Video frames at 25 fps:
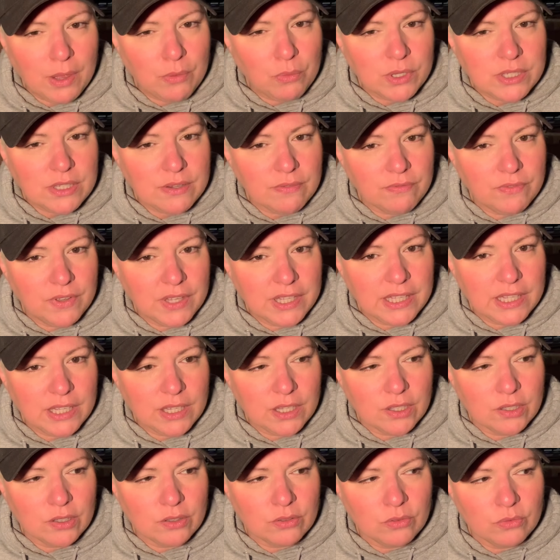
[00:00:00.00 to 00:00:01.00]
wasn't
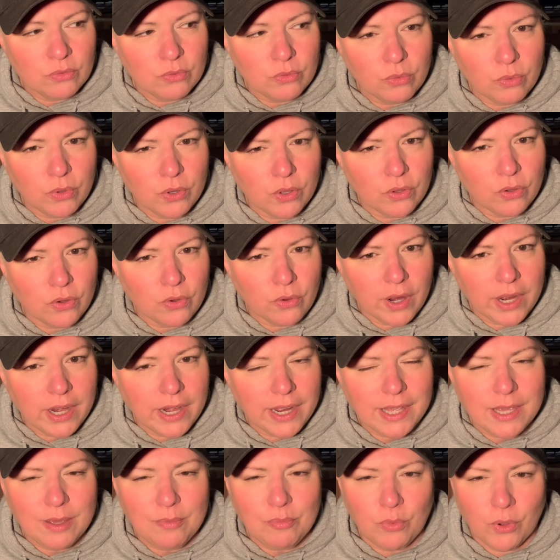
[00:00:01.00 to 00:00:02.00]
feeling real great. I
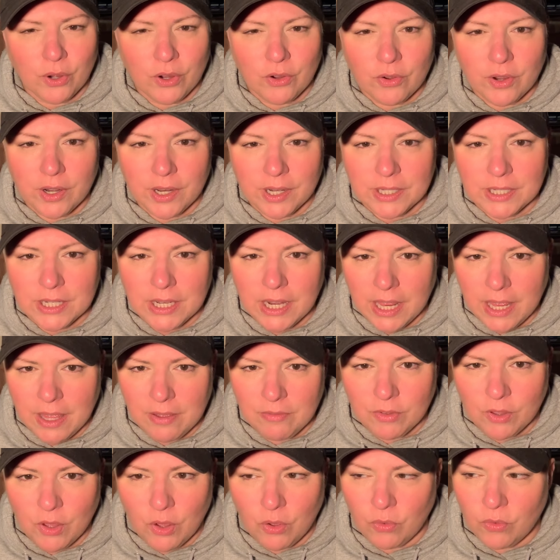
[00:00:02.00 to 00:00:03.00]
keep wondering, did I
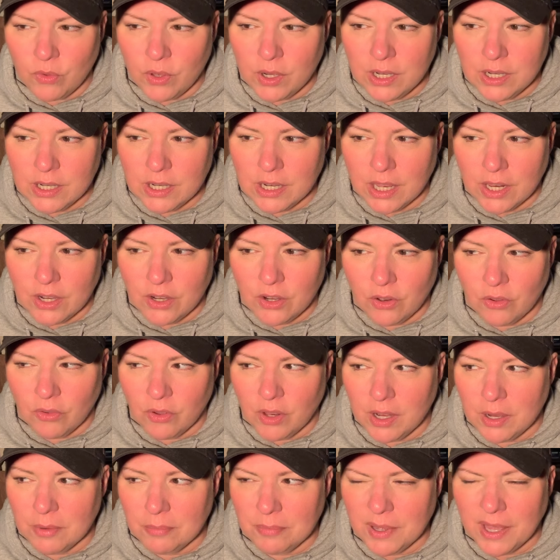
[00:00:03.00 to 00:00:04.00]
have COVID and not know
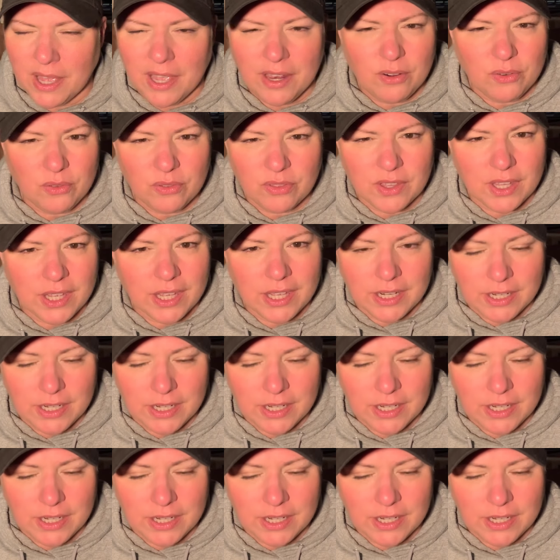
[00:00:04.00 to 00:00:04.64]
it? But I don't think I